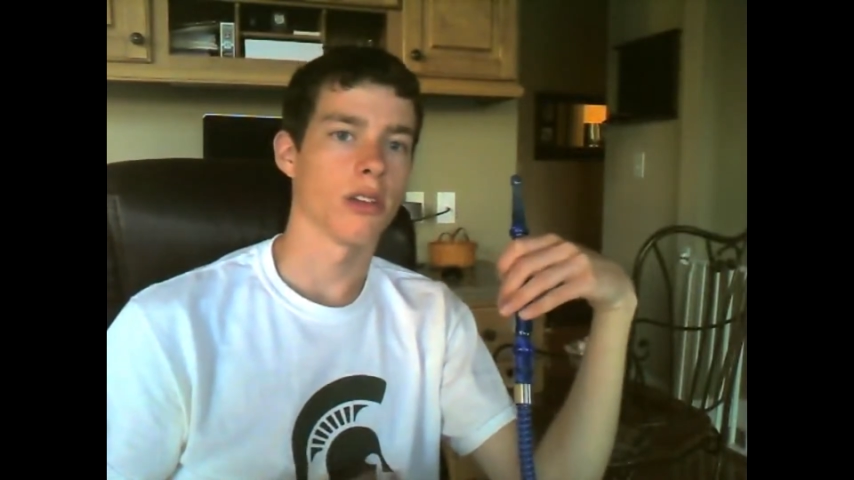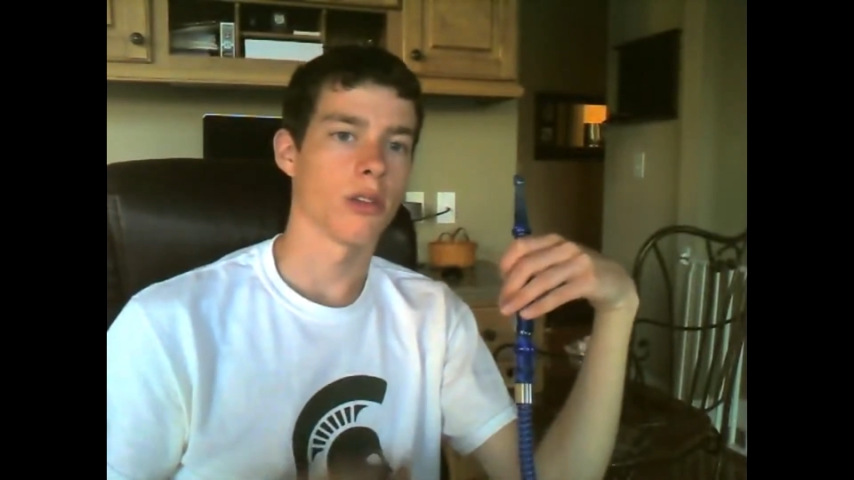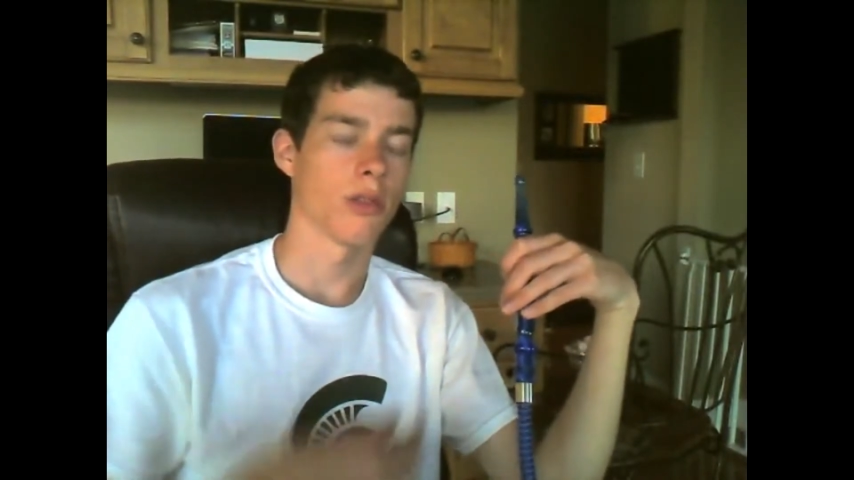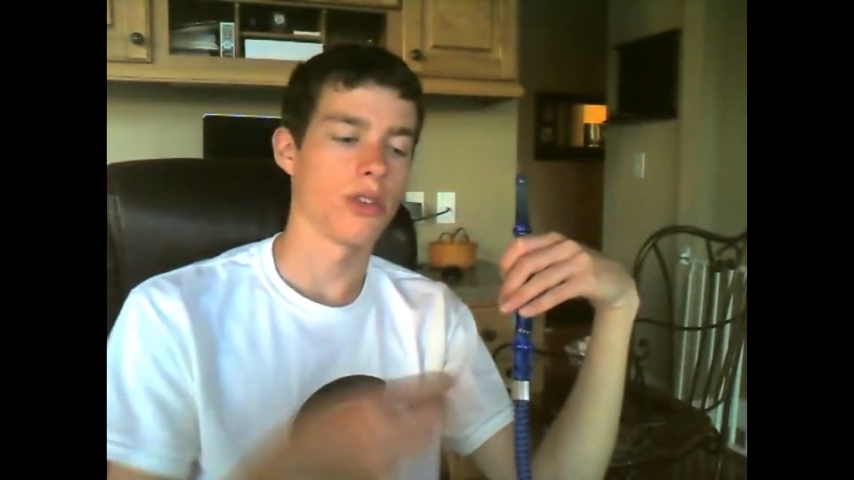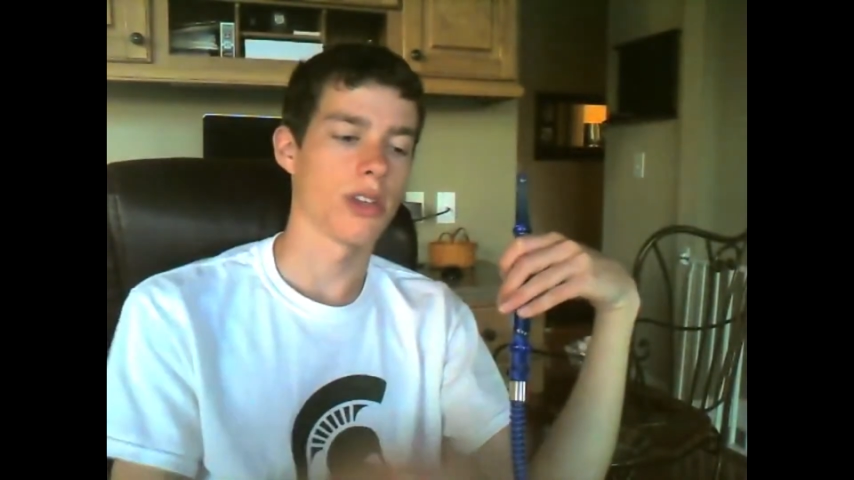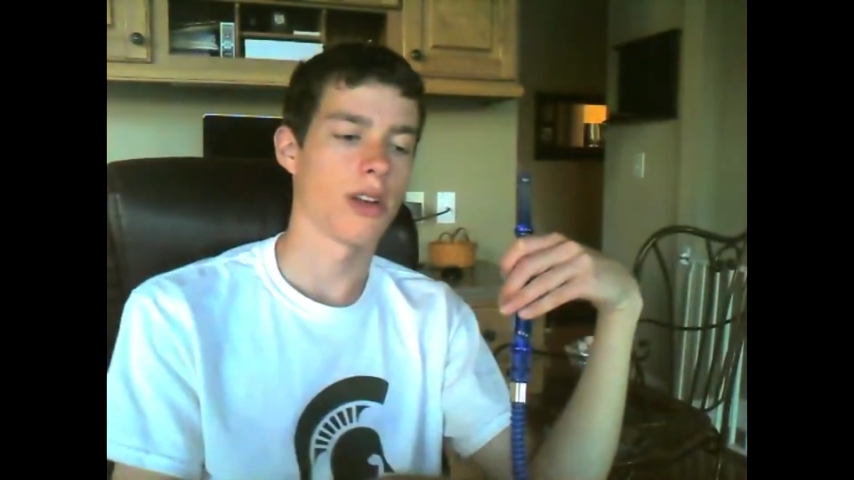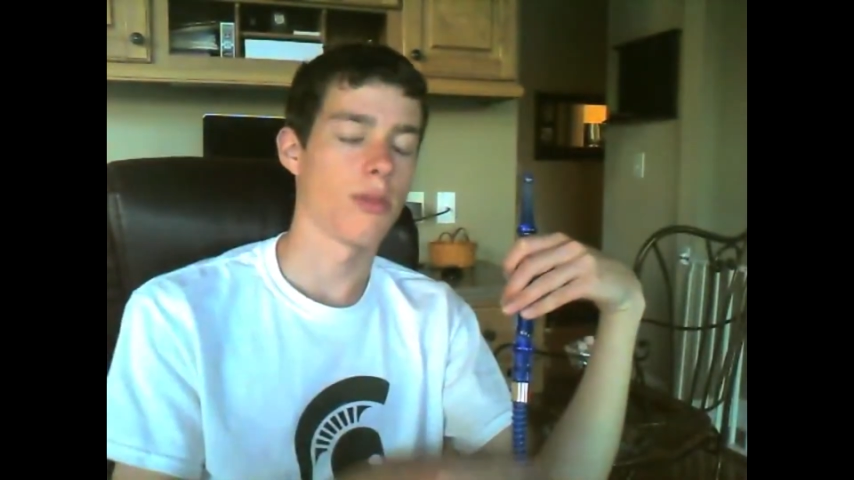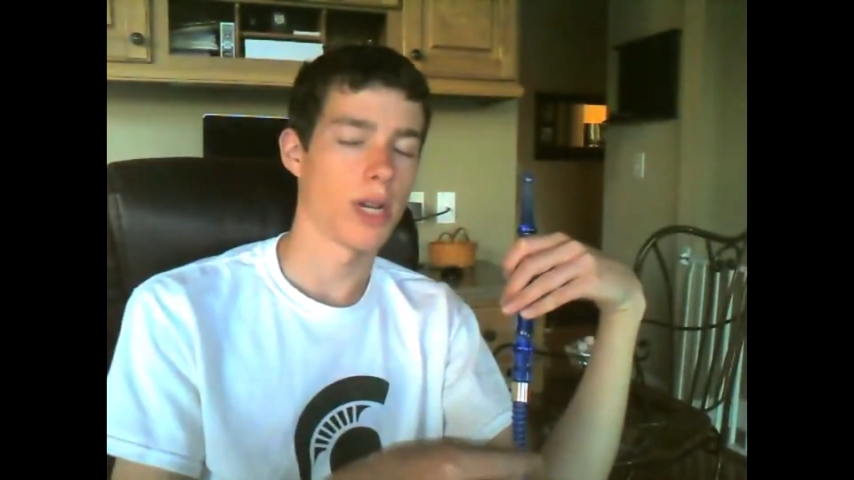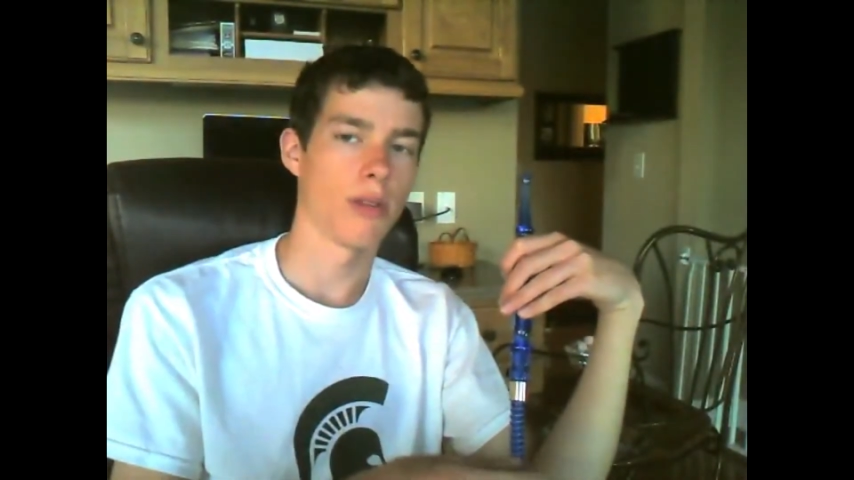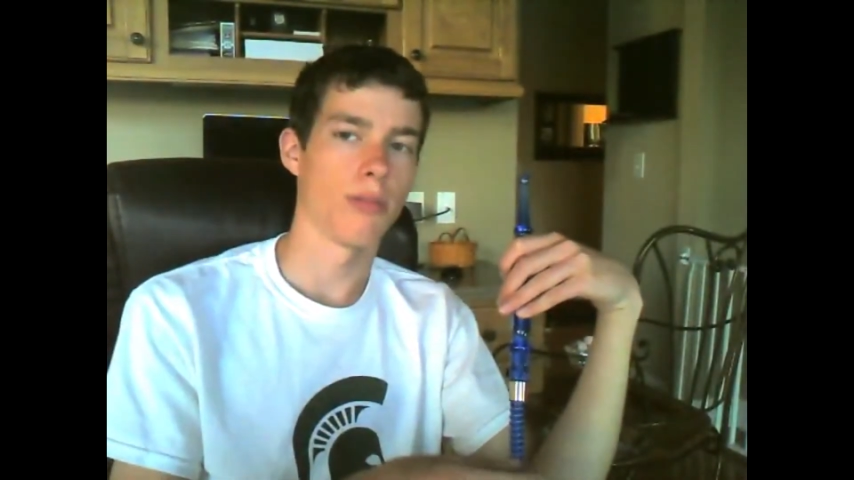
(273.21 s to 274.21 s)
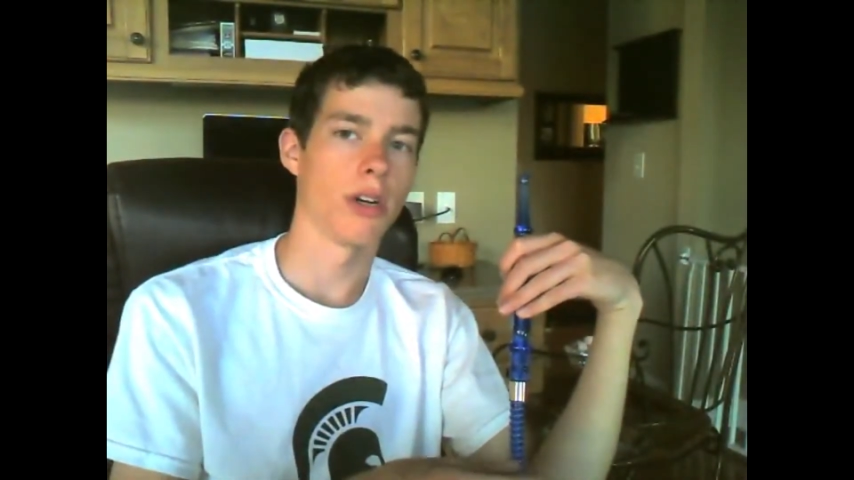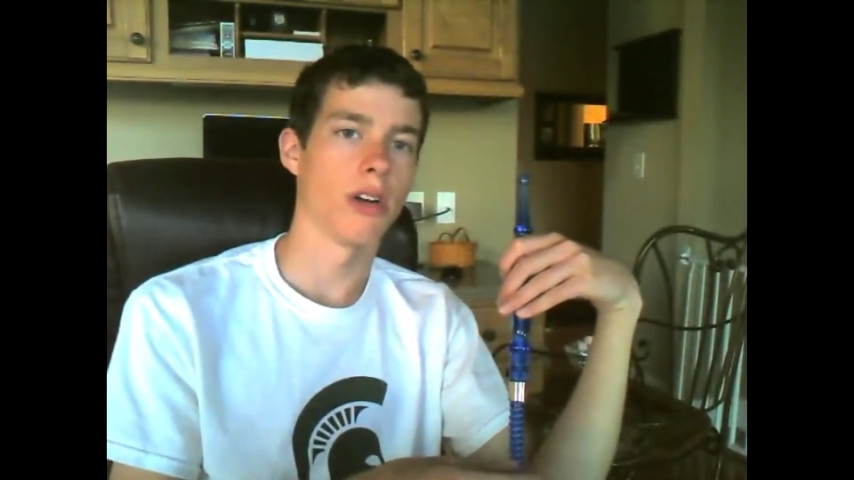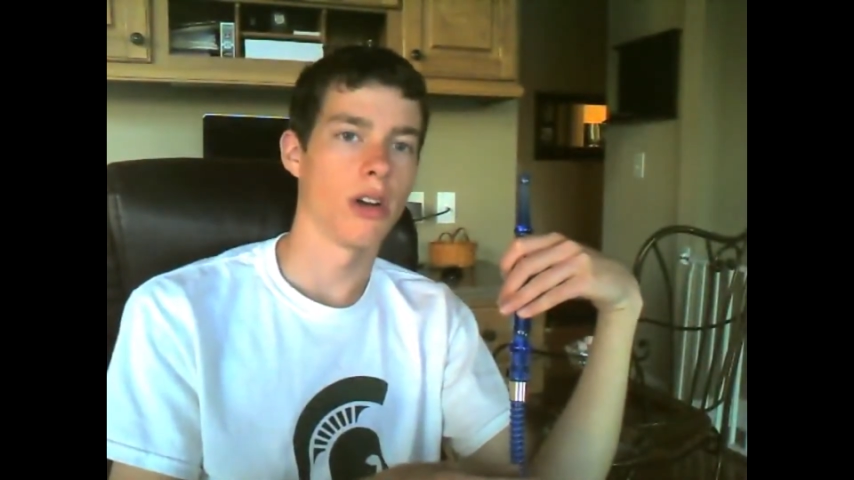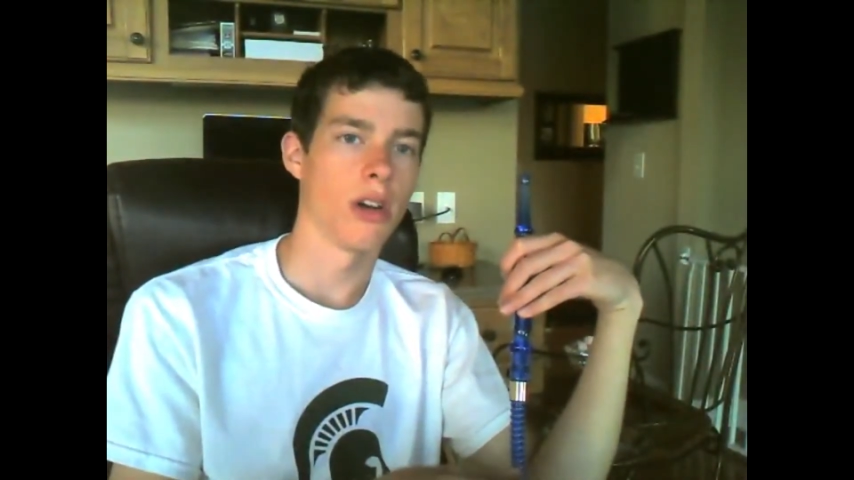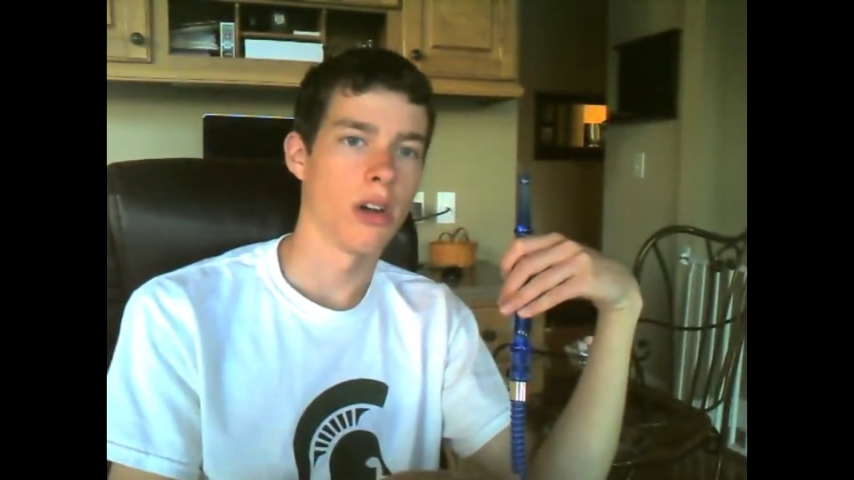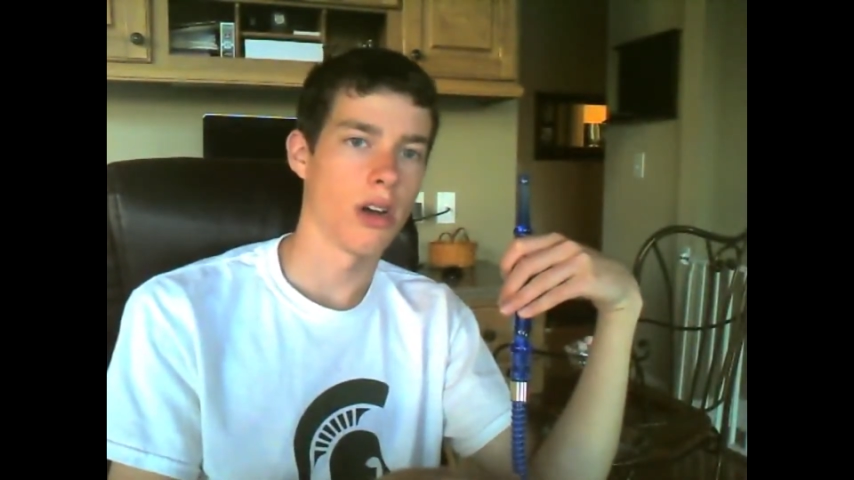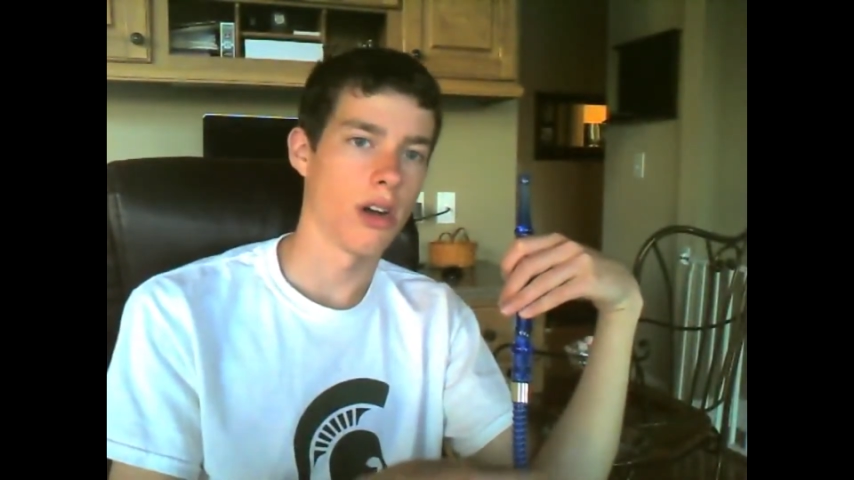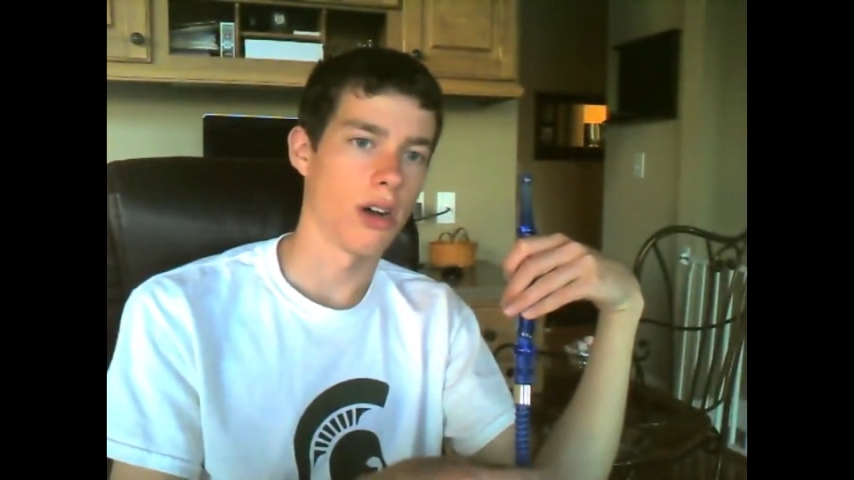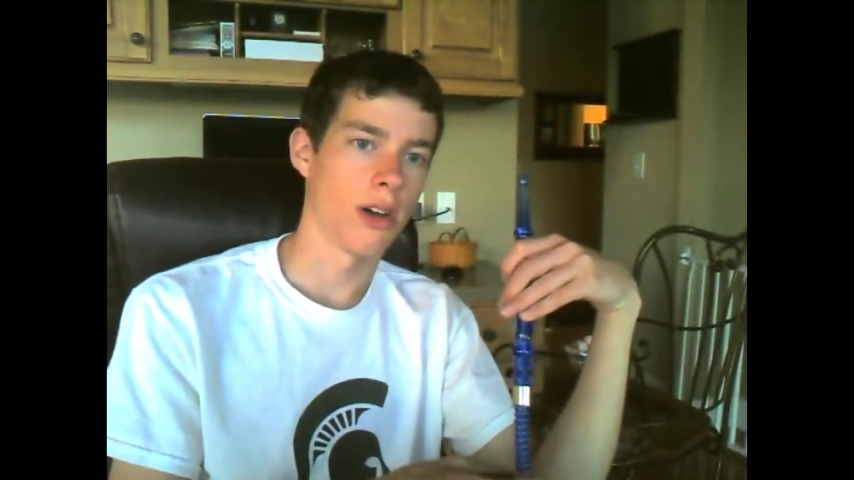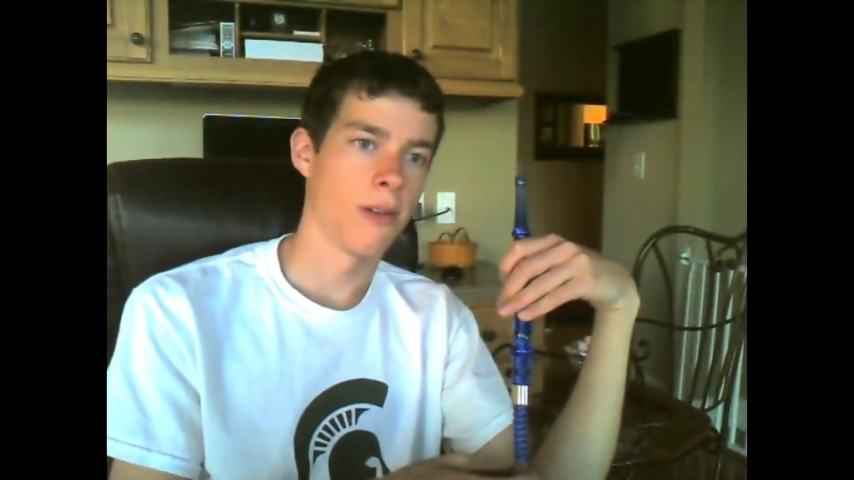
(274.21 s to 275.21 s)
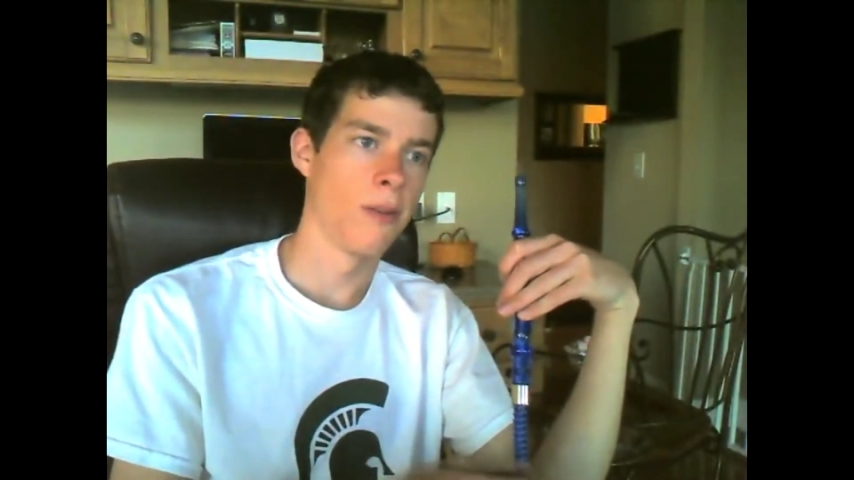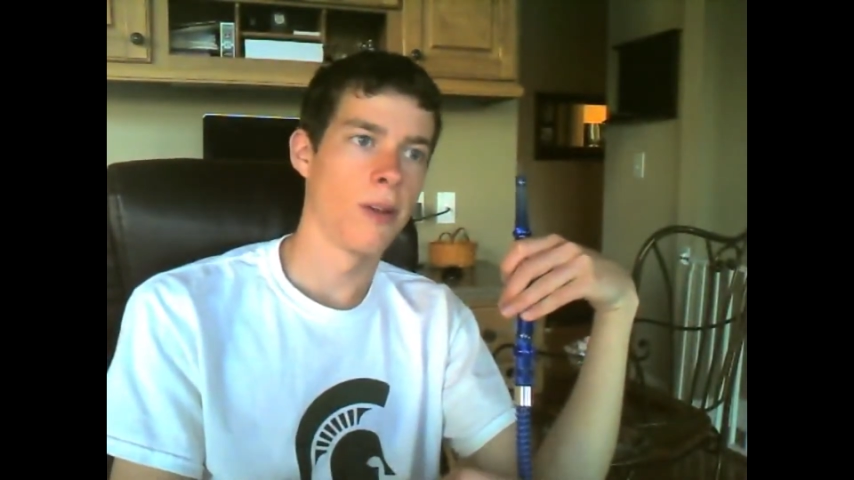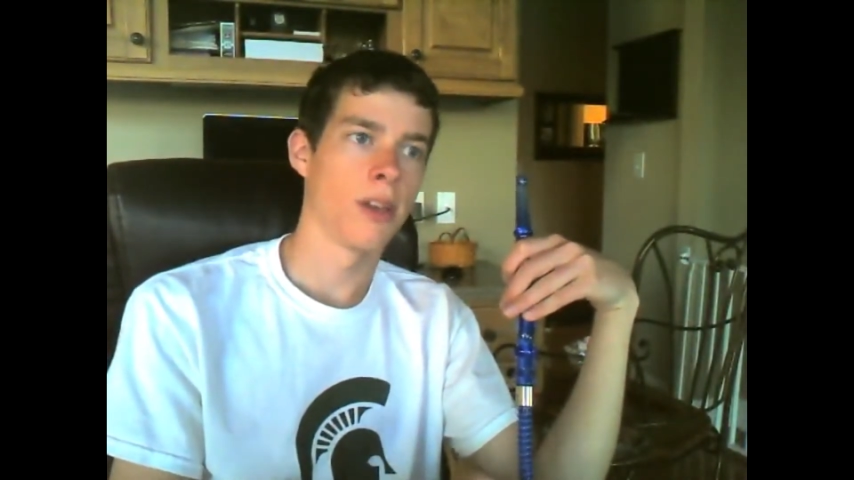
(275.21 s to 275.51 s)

like when you set them on your burner.